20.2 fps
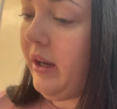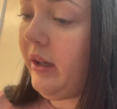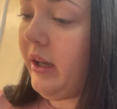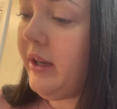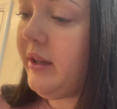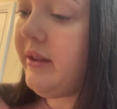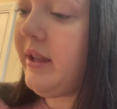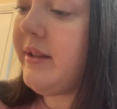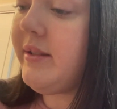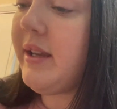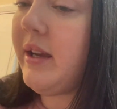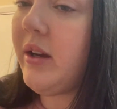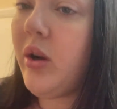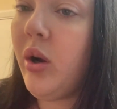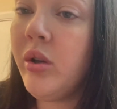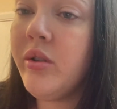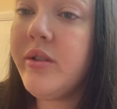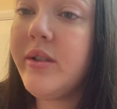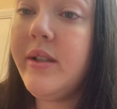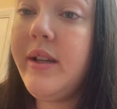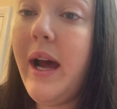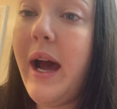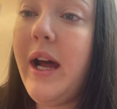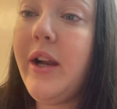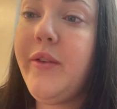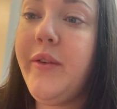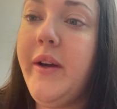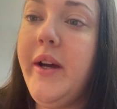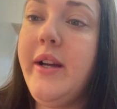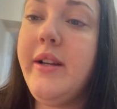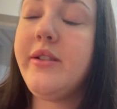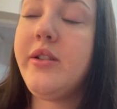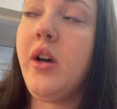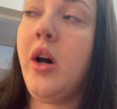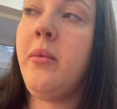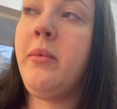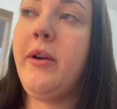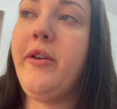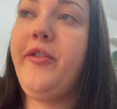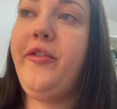Like there's constant adverts
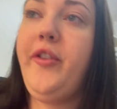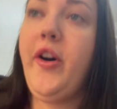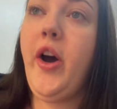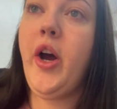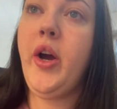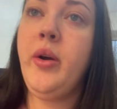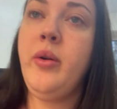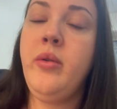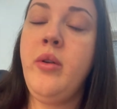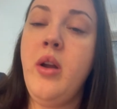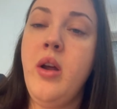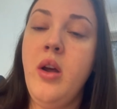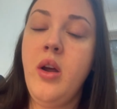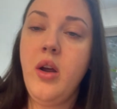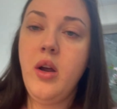on my phone